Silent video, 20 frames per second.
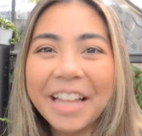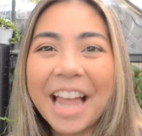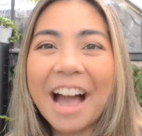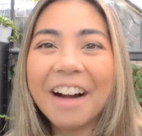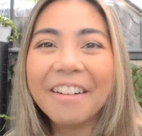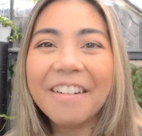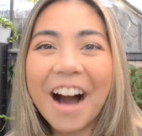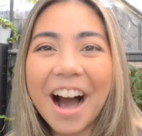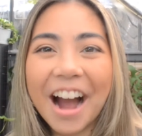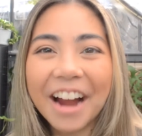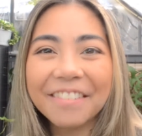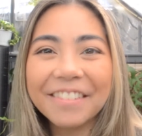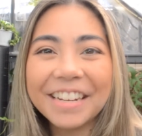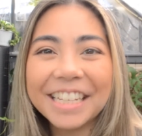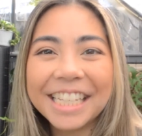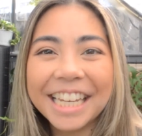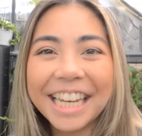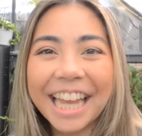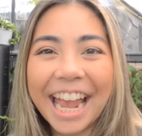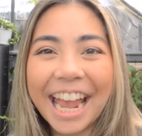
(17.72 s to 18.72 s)
how are we
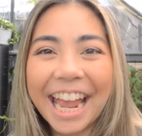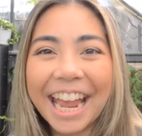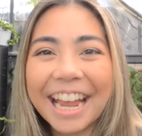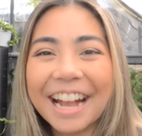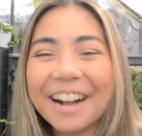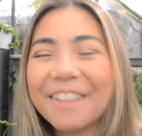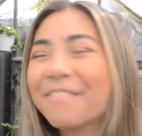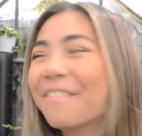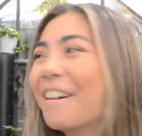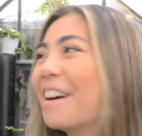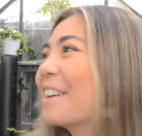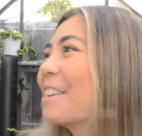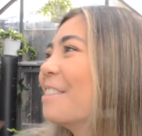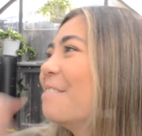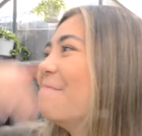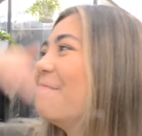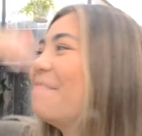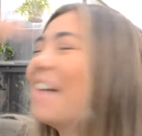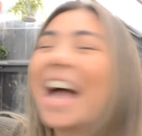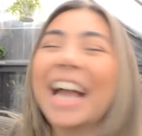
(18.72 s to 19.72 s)
today?
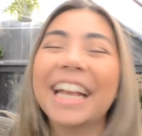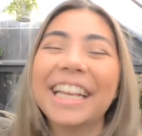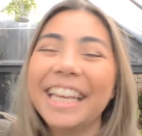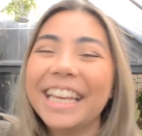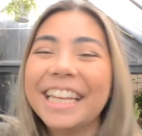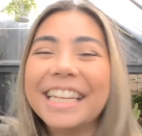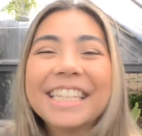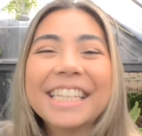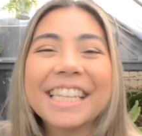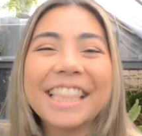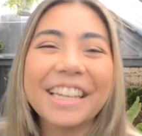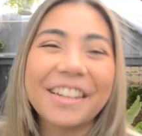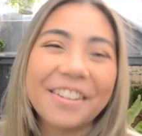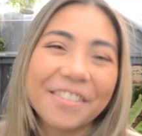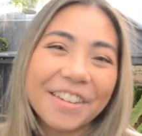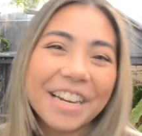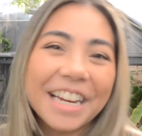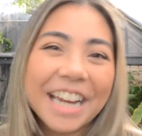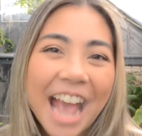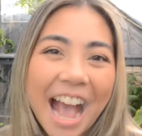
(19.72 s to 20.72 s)
Welcome back into the
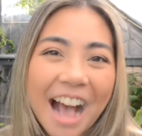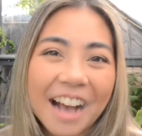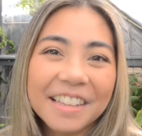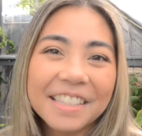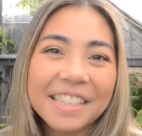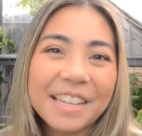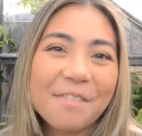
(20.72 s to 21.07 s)
greenhouse.